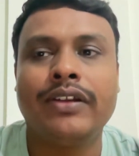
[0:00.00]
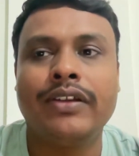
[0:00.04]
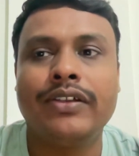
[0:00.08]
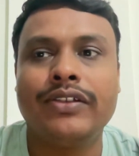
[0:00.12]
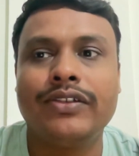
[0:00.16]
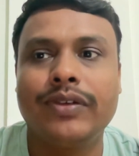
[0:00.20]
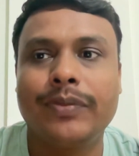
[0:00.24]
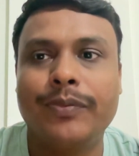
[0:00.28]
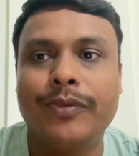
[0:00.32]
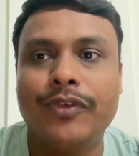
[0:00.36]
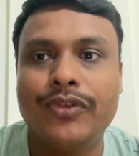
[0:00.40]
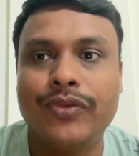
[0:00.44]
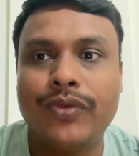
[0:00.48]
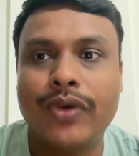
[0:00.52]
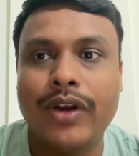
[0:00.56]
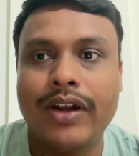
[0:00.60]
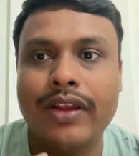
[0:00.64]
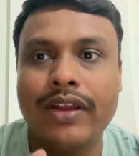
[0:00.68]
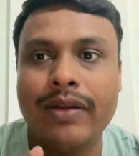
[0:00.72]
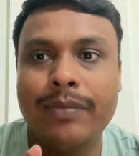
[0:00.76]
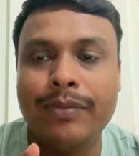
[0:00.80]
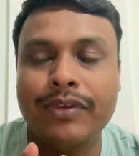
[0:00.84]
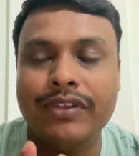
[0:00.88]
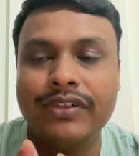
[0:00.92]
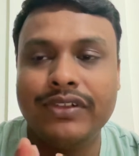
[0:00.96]
Suppose what
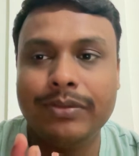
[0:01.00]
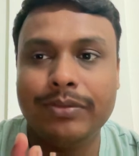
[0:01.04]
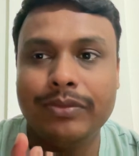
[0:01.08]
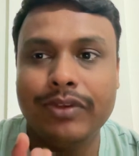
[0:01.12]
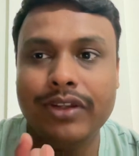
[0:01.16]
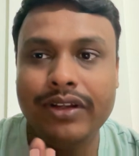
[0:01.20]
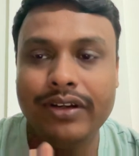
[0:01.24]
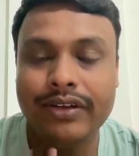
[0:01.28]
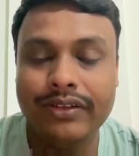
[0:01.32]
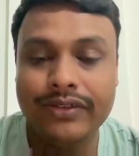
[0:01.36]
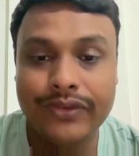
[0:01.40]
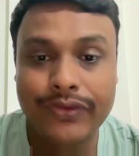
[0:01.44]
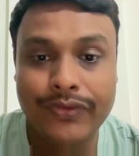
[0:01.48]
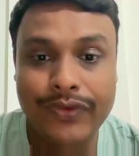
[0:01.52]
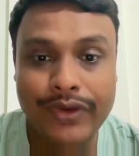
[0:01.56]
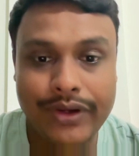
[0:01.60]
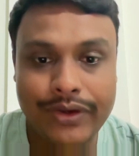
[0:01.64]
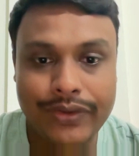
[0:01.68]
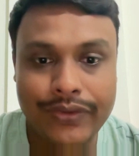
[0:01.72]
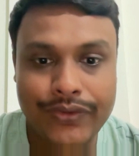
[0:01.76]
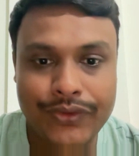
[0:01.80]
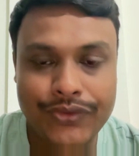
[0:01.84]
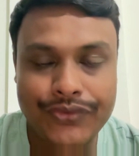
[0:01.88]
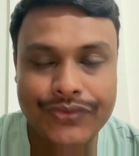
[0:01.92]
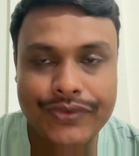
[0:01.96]
happens if there is a very
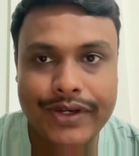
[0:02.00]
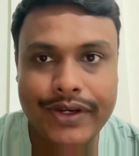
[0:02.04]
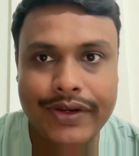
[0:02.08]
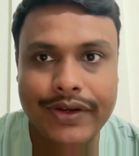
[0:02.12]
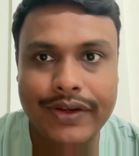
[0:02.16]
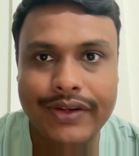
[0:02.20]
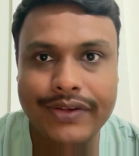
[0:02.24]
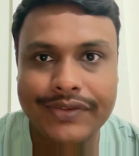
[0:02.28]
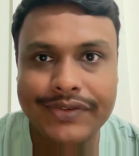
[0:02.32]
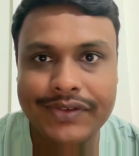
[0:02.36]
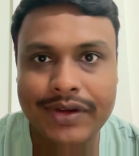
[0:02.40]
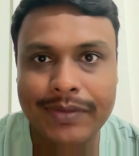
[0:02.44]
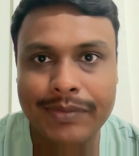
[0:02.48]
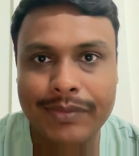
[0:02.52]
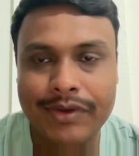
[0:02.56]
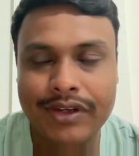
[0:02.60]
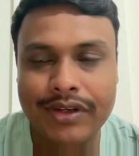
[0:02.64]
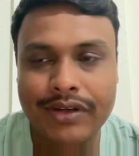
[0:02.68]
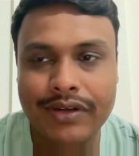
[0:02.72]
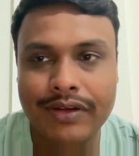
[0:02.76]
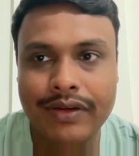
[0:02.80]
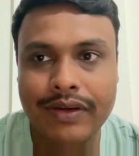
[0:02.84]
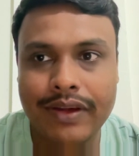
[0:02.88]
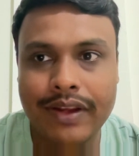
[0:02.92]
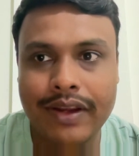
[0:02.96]
huge data is
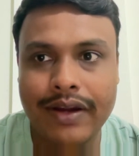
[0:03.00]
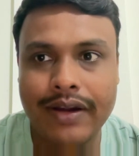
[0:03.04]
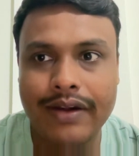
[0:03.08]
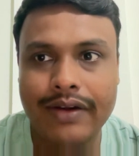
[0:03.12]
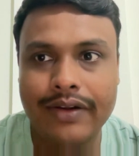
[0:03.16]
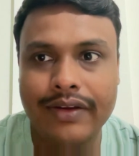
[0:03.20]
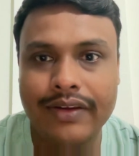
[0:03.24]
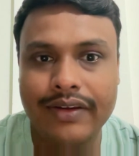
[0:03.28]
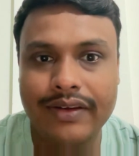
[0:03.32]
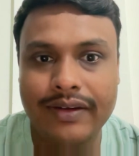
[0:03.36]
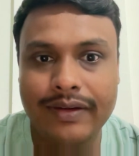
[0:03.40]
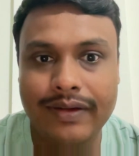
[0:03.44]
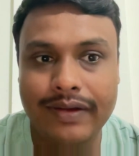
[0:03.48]
coming and